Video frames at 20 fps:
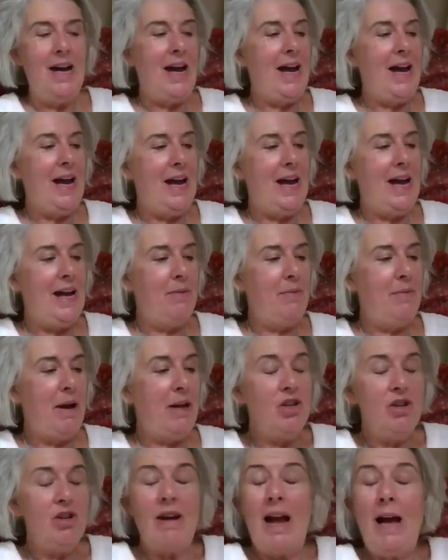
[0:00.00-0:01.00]

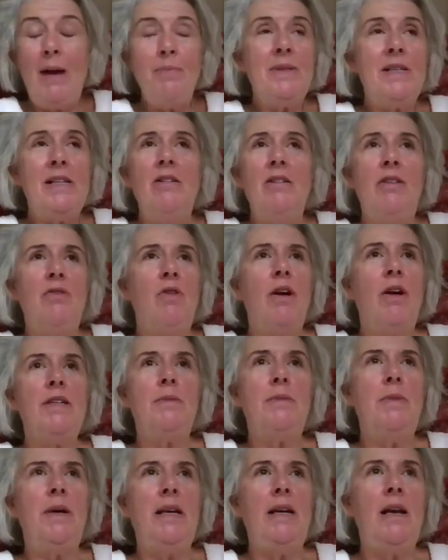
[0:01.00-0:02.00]
And you're absolutely right.
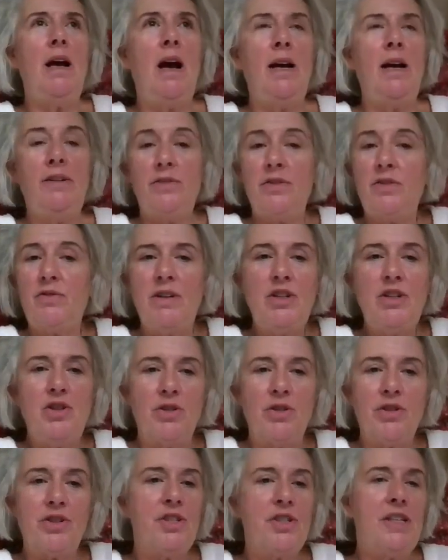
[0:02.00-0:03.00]
I mean, I have three
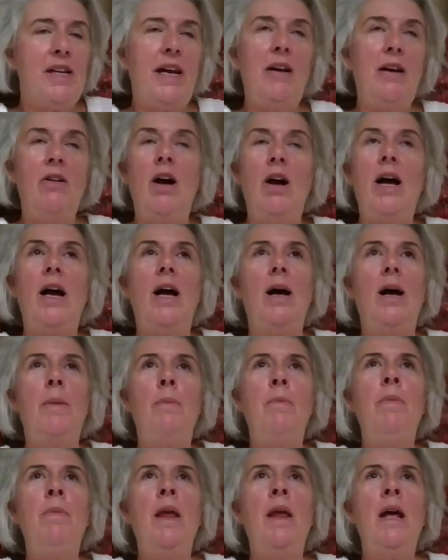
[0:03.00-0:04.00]
daughters now,
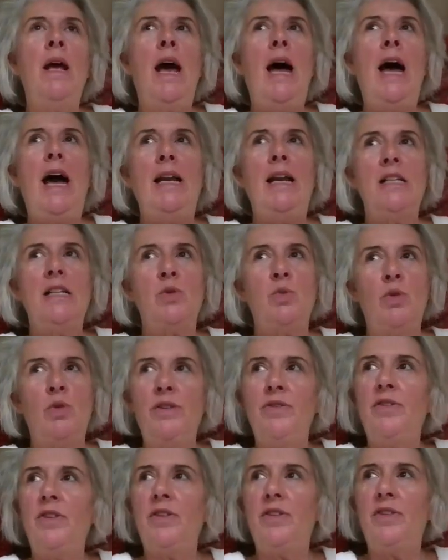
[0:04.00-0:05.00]
and it's one
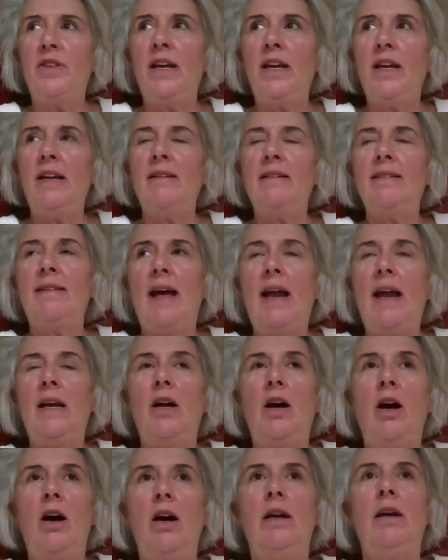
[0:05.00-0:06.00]
of the things that
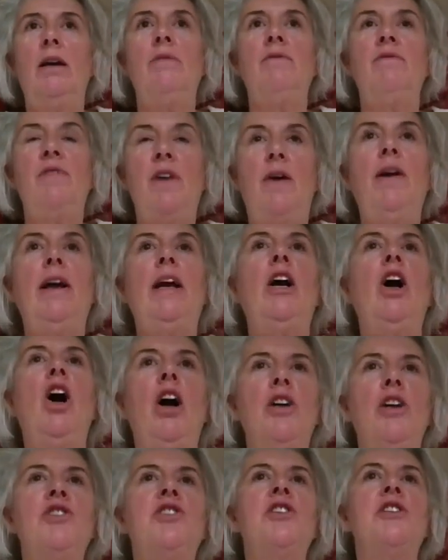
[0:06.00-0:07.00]
I am very
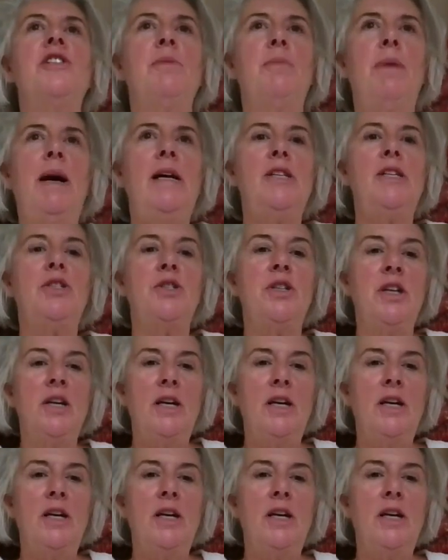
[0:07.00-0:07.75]
conscious about.